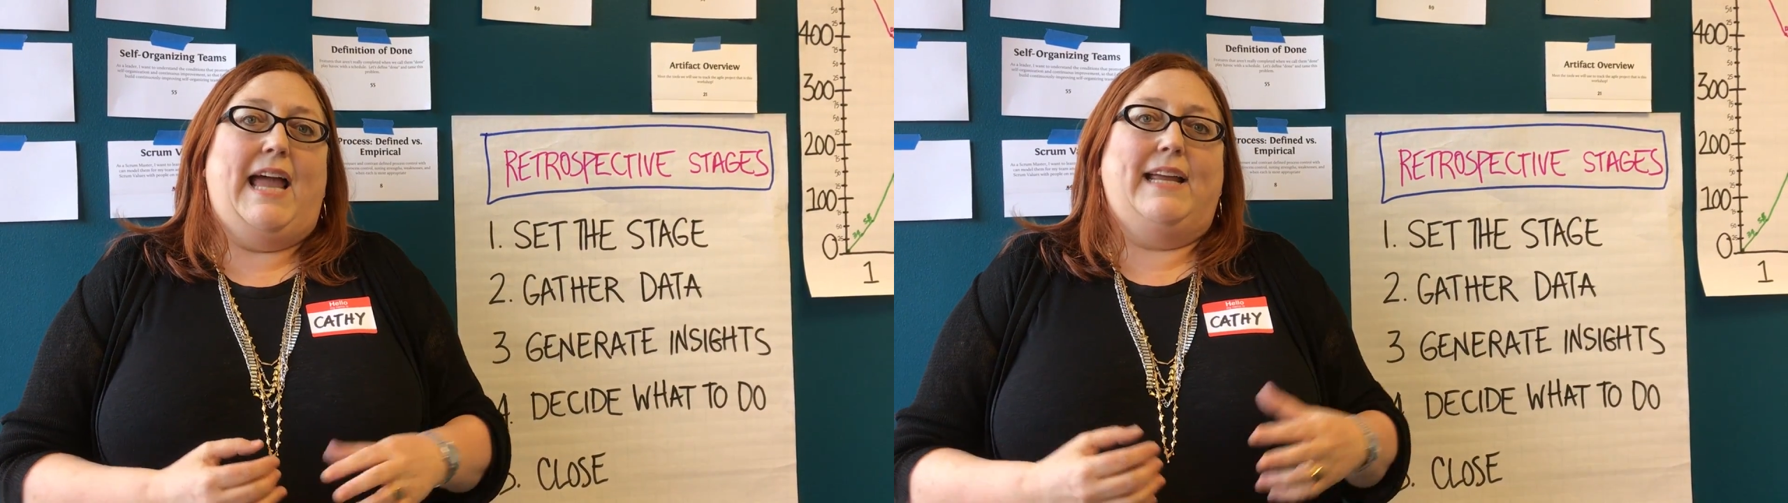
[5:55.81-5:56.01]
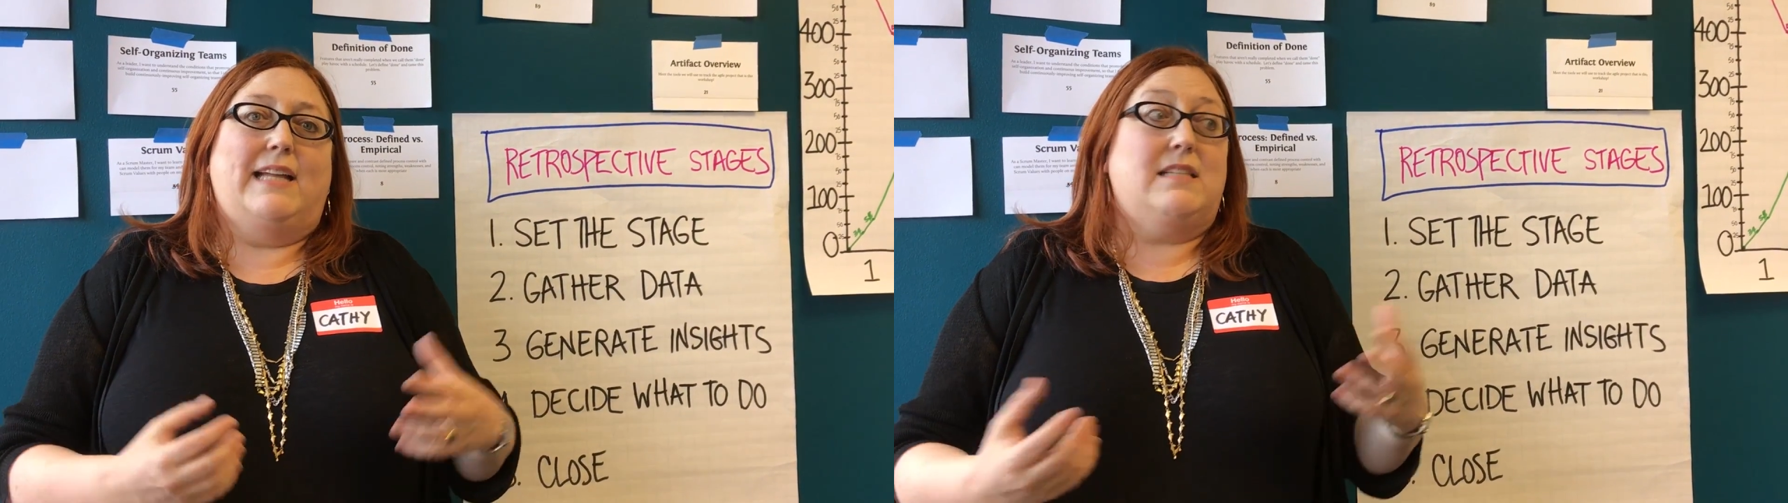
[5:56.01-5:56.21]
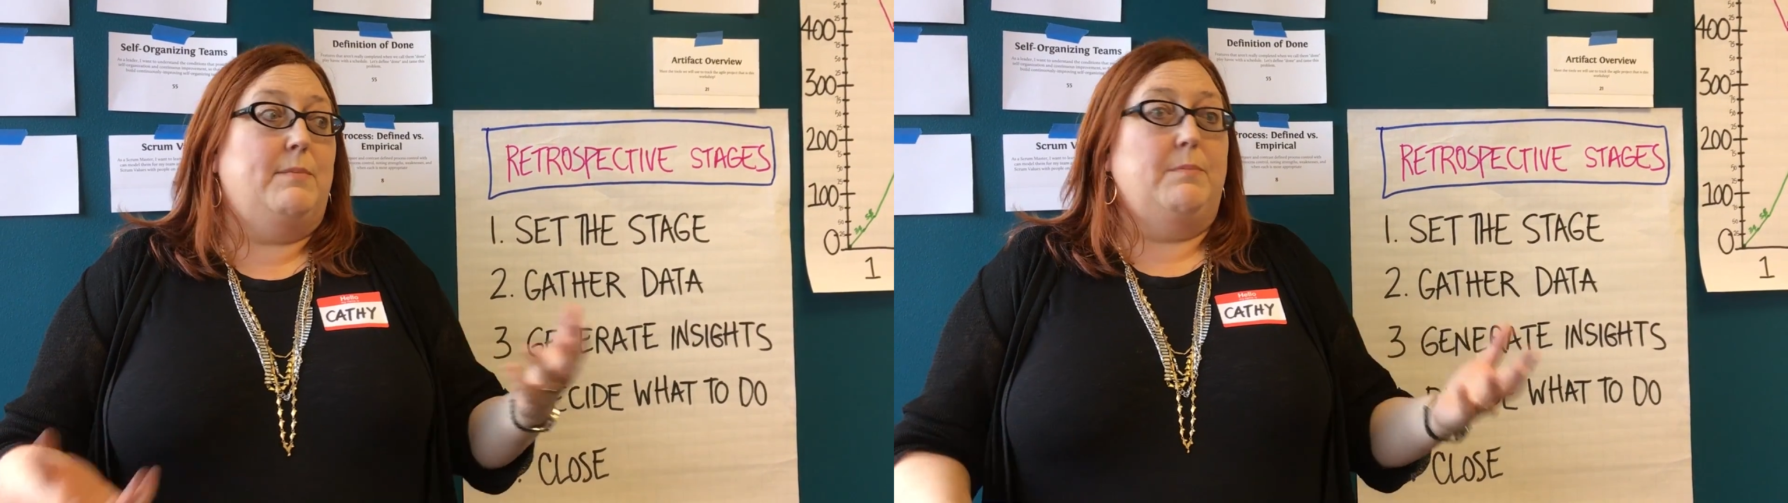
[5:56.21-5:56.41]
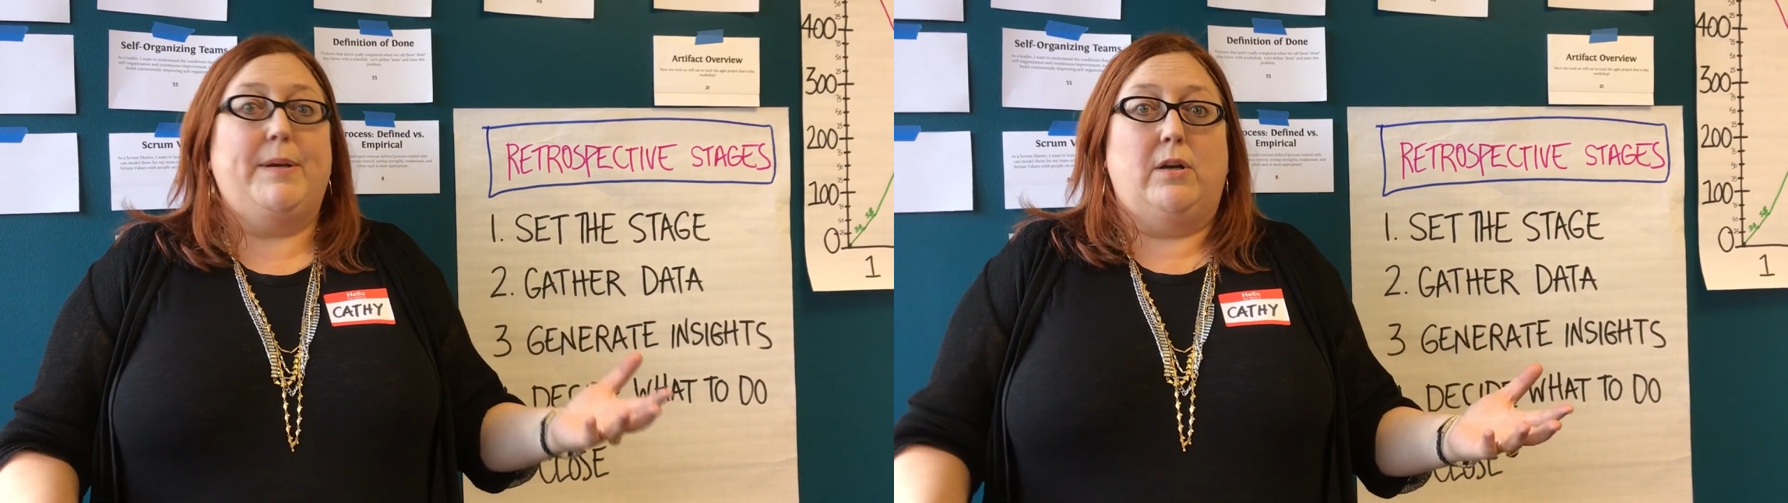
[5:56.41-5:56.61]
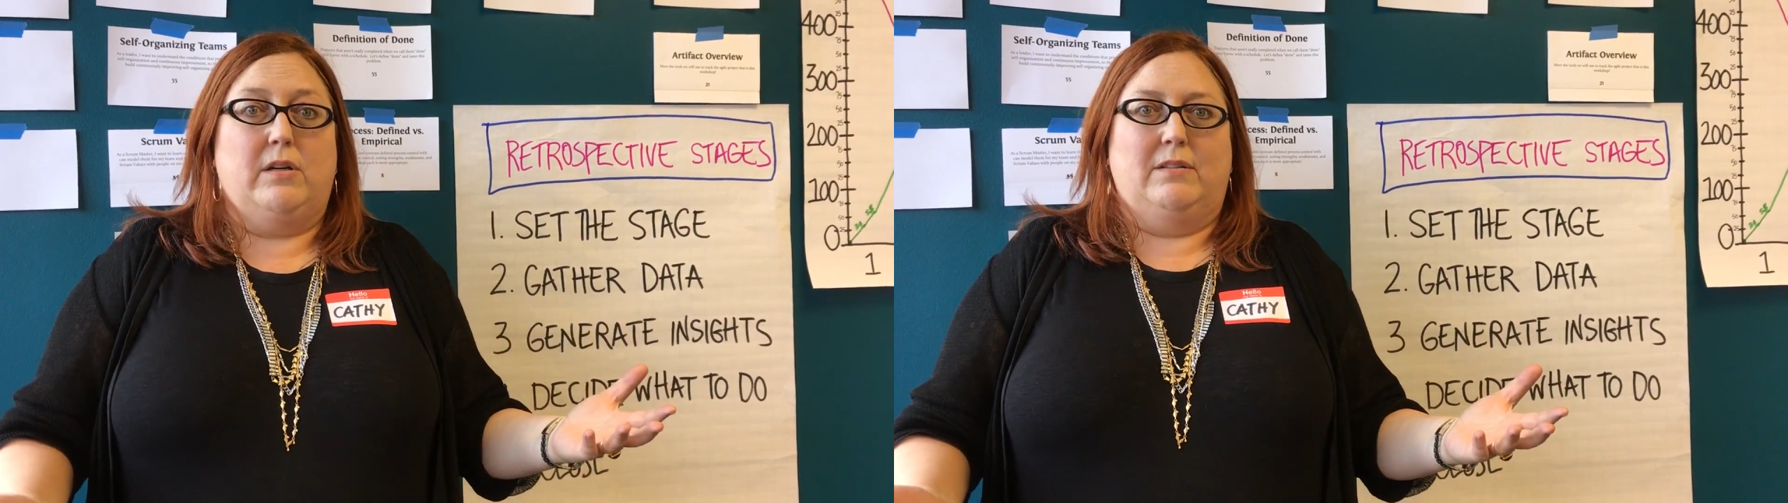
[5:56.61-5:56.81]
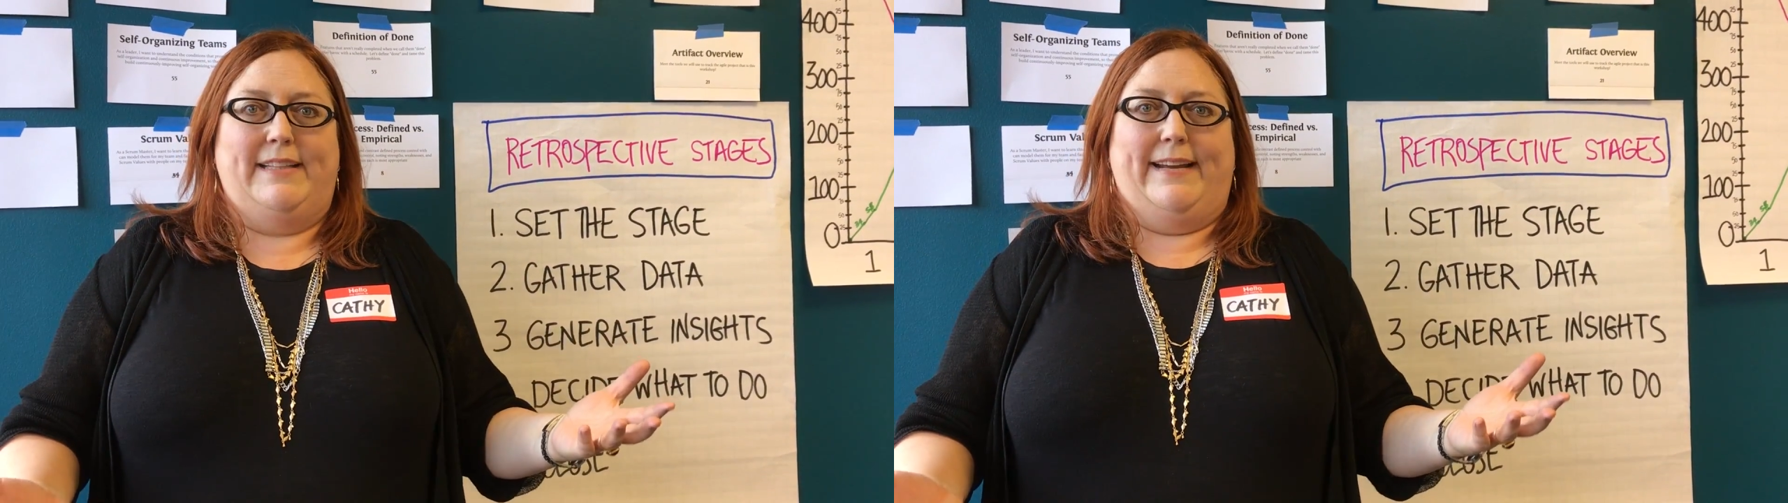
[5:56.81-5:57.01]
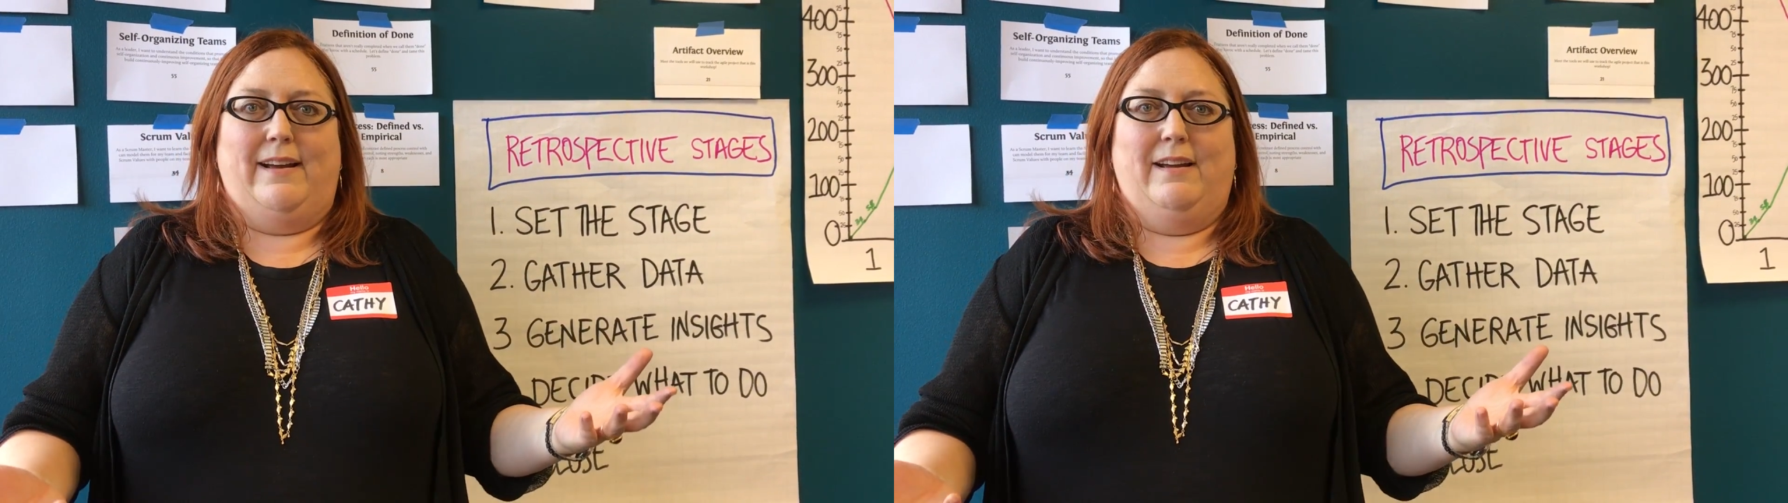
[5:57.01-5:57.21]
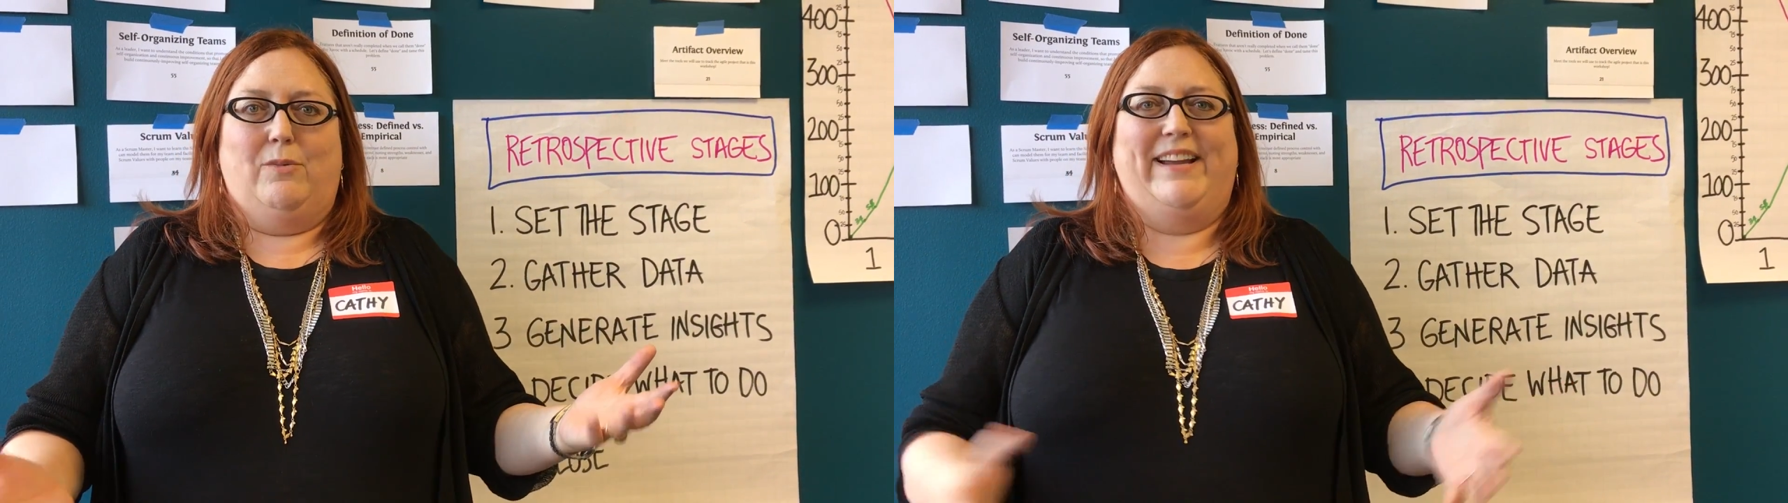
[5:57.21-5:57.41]
and get some empirical
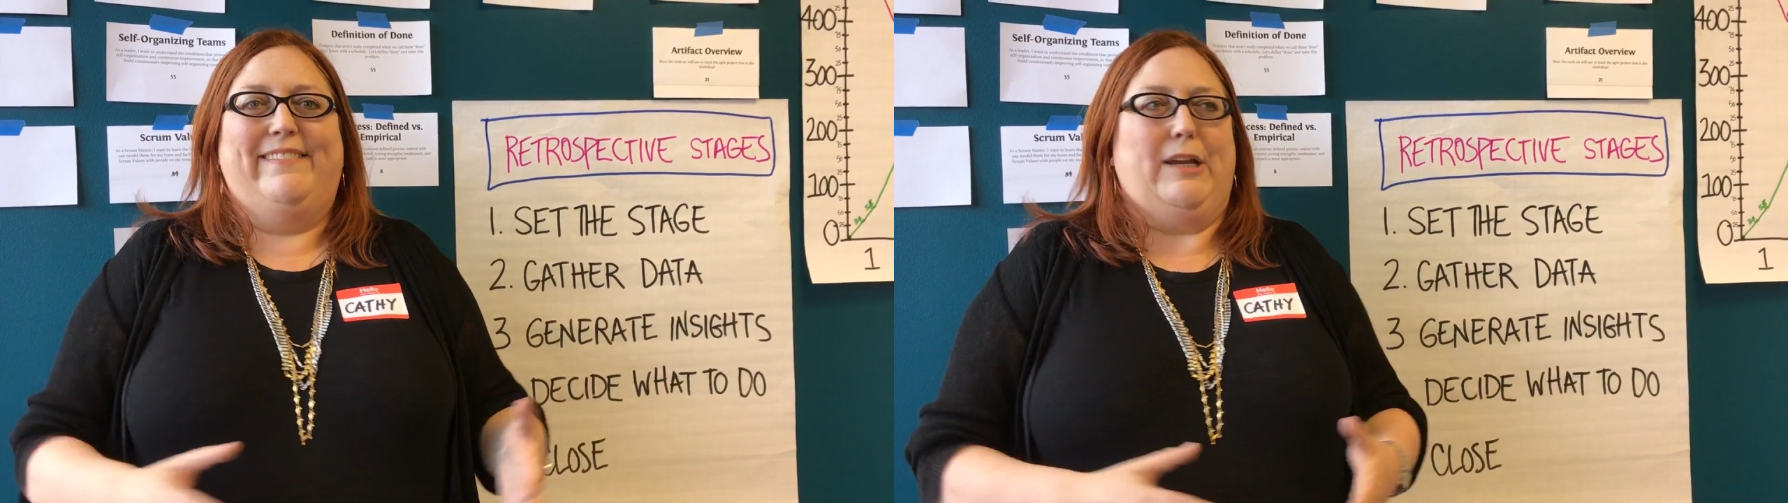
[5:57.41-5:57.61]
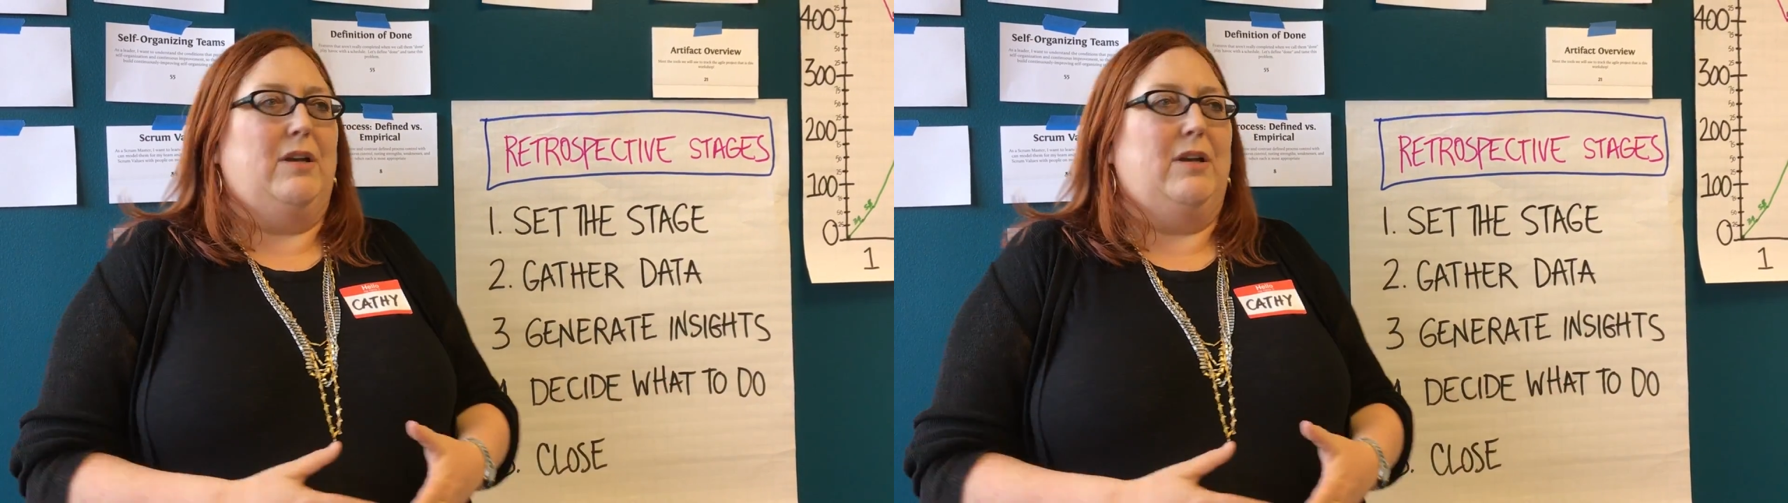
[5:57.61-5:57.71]
data, right?